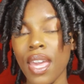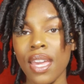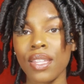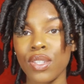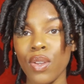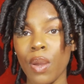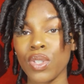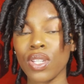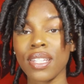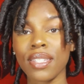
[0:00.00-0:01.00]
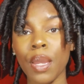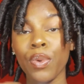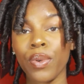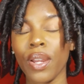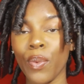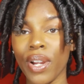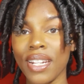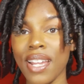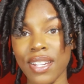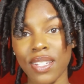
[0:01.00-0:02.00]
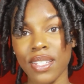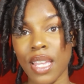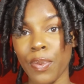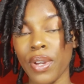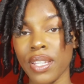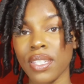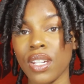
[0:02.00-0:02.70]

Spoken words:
And so I'm just going to separate where it naturally separates,